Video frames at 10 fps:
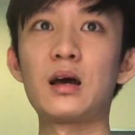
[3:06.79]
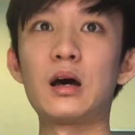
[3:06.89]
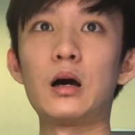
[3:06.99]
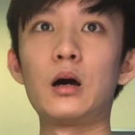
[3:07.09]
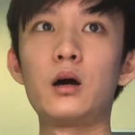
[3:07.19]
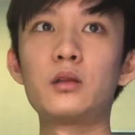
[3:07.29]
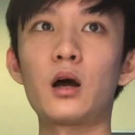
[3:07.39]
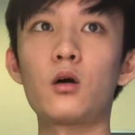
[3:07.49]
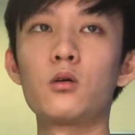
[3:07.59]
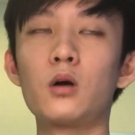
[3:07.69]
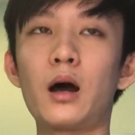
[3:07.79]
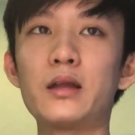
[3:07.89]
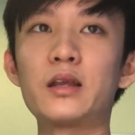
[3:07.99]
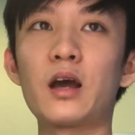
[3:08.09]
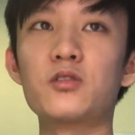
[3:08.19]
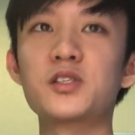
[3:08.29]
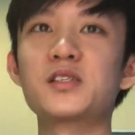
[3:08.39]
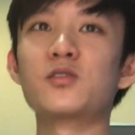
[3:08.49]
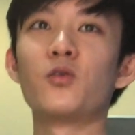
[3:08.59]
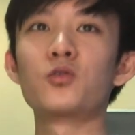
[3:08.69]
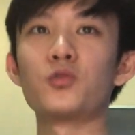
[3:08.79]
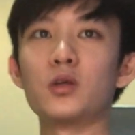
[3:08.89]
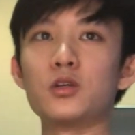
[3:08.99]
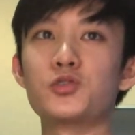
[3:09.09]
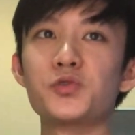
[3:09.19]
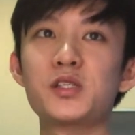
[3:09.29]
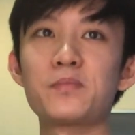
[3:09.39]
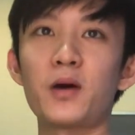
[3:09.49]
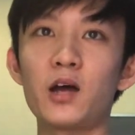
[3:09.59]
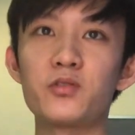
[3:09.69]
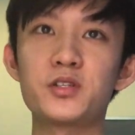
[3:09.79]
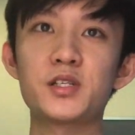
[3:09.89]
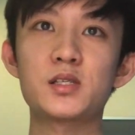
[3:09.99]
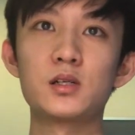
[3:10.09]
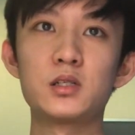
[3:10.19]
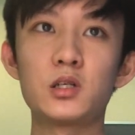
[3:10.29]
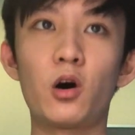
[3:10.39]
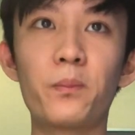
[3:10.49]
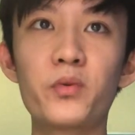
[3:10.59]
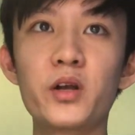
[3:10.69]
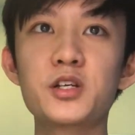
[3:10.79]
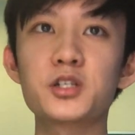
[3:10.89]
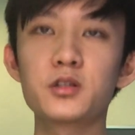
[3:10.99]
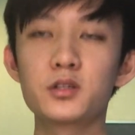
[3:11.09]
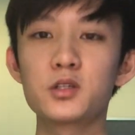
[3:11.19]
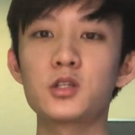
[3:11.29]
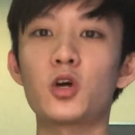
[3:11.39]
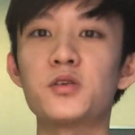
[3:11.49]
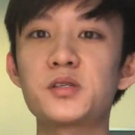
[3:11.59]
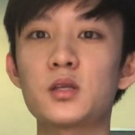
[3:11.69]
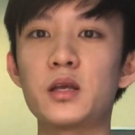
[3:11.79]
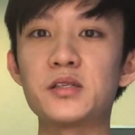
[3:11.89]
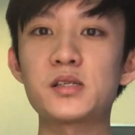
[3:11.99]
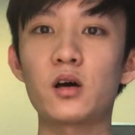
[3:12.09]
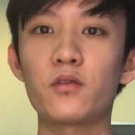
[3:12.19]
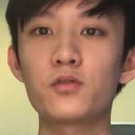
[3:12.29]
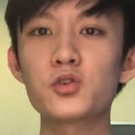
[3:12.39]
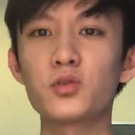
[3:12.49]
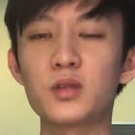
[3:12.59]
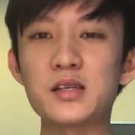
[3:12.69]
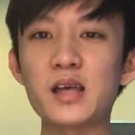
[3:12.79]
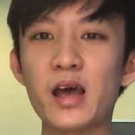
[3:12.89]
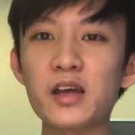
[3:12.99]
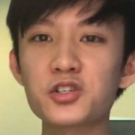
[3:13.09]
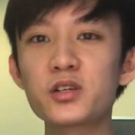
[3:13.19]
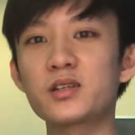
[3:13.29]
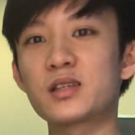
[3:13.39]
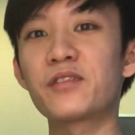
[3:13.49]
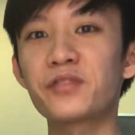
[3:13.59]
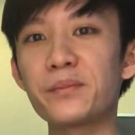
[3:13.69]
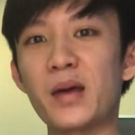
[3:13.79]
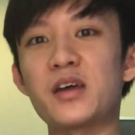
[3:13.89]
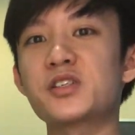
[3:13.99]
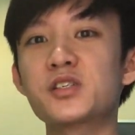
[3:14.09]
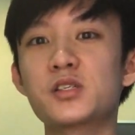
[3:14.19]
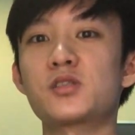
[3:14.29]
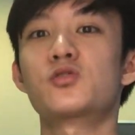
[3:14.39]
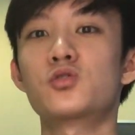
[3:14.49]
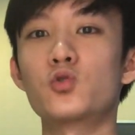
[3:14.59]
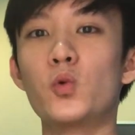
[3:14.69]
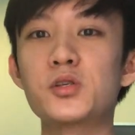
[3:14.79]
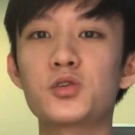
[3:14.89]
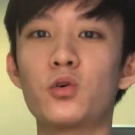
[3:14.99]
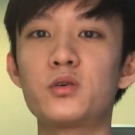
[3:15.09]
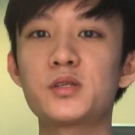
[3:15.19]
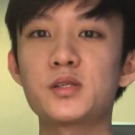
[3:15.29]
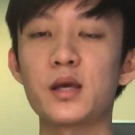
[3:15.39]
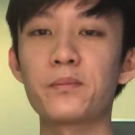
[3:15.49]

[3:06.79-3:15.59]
now I think I'll just go to the juicy part, which is the operation itself. So there's actually different measures towards scoliosis.